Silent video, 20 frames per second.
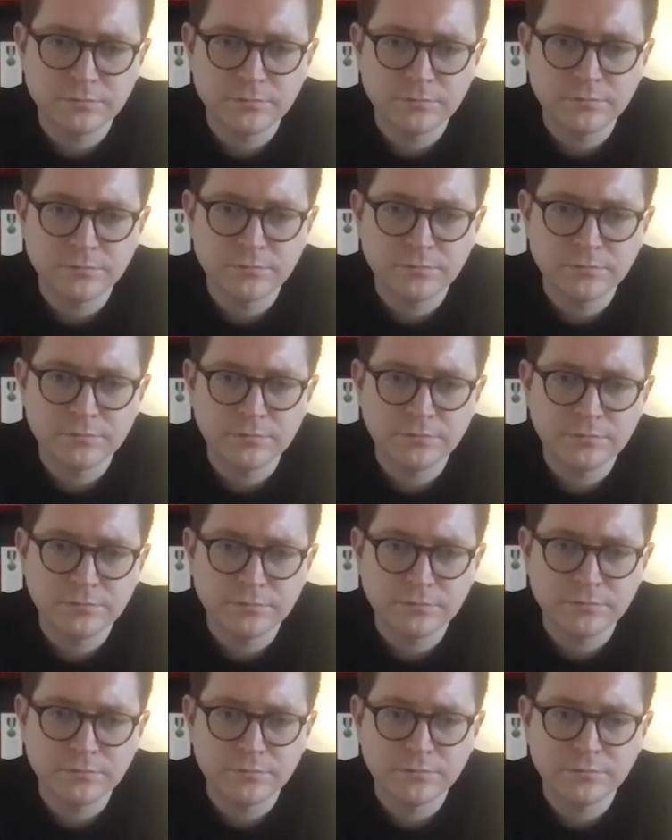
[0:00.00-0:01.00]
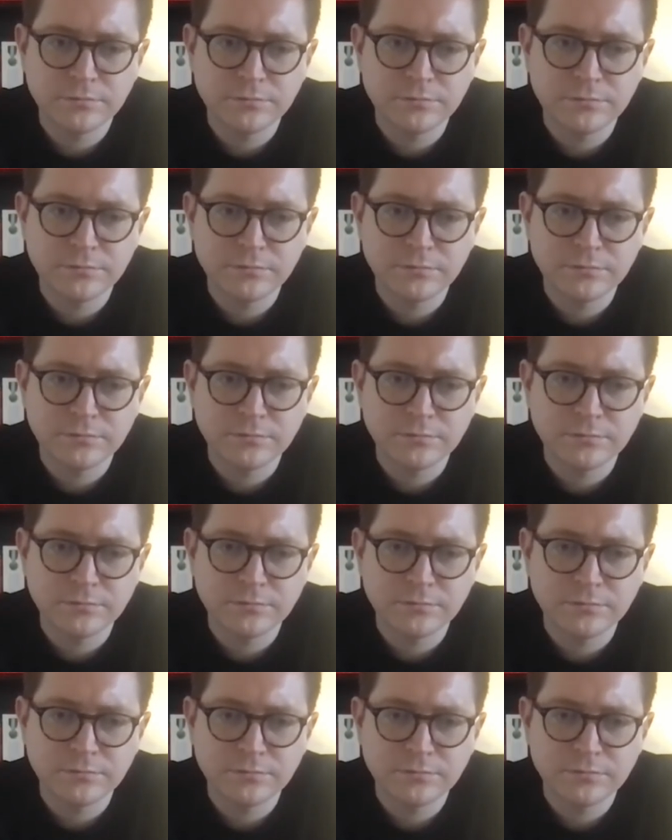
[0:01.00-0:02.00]

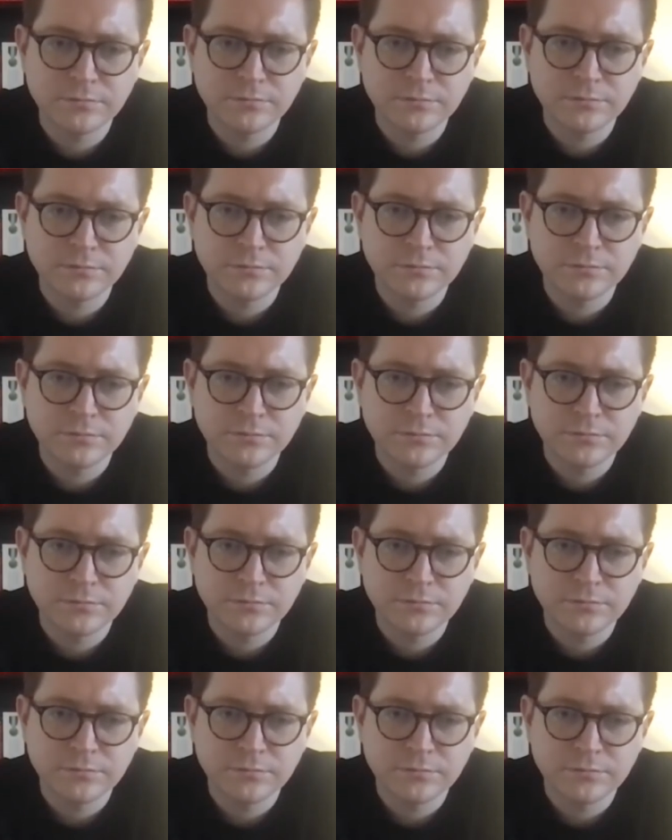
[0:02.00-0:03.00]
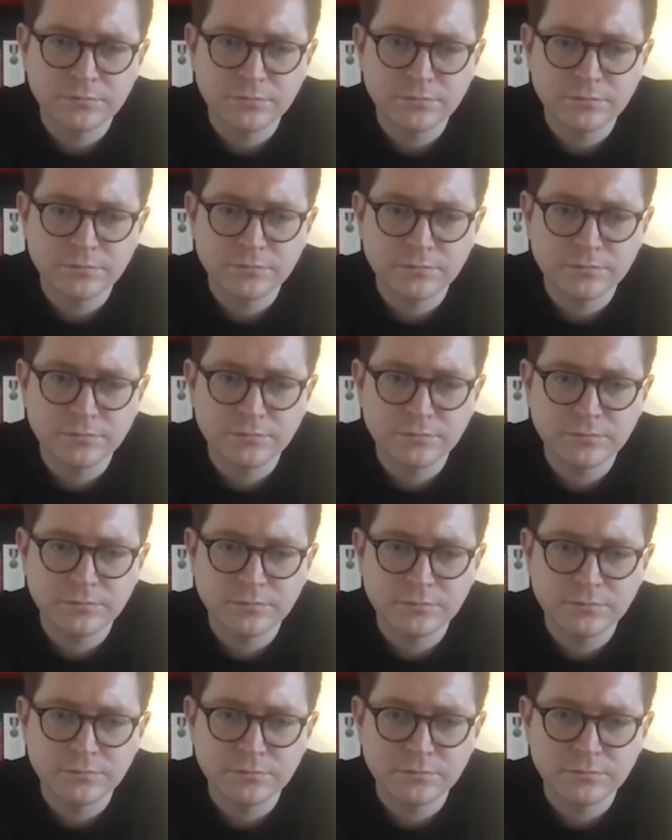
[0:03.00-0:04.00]

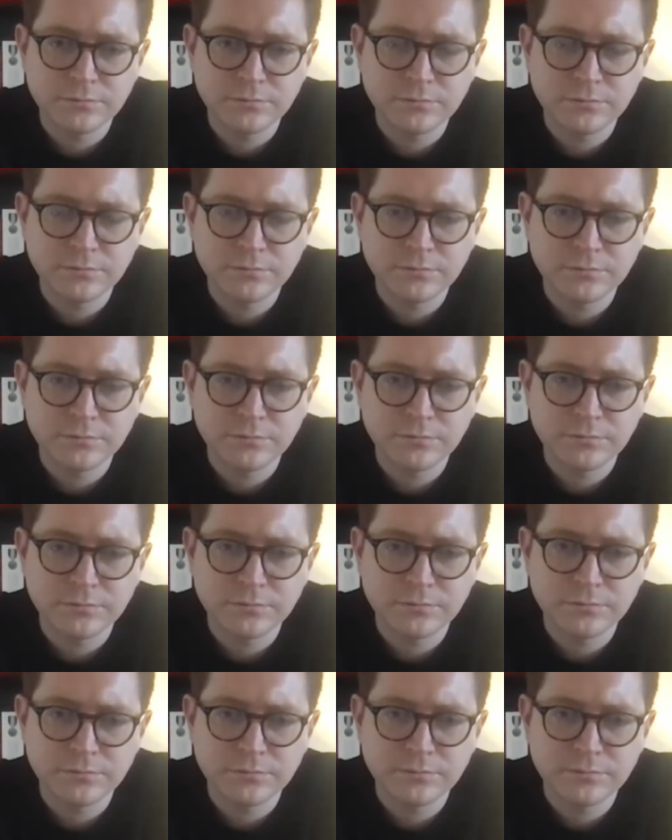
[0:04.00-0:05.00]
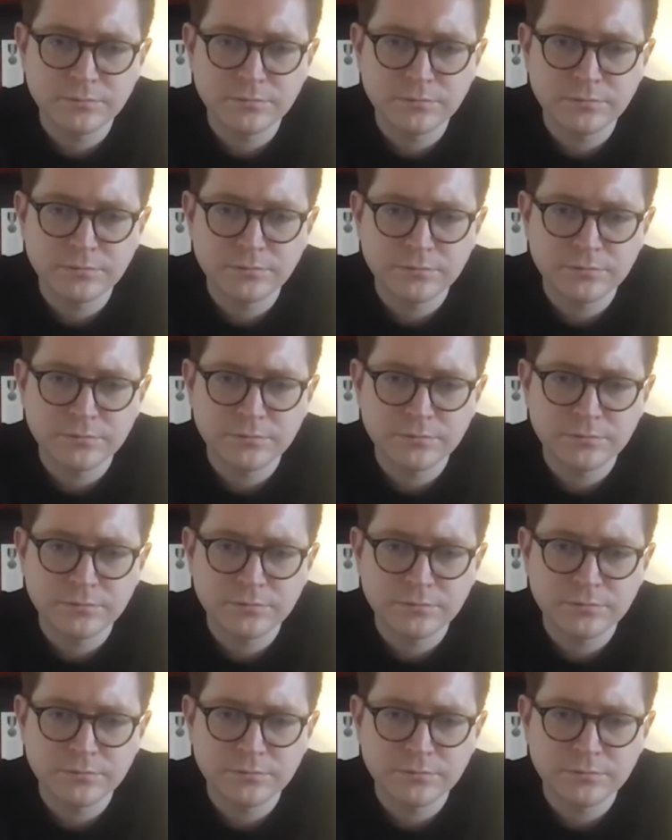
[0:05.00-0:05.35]
No words are spoken by the person on screen.